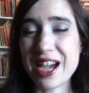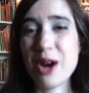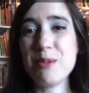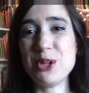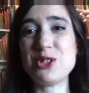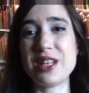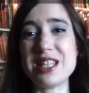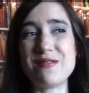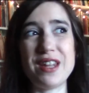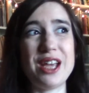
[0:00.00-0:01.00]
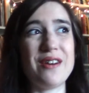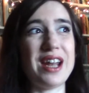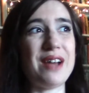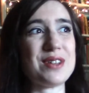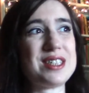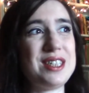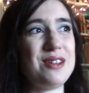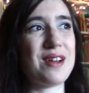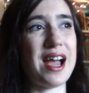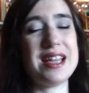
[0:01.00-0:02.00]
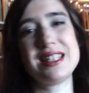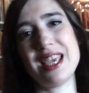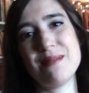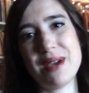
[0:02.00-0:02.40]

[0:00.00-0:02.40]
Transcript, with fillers: I hope you enjoyed this video, and I will see you guys in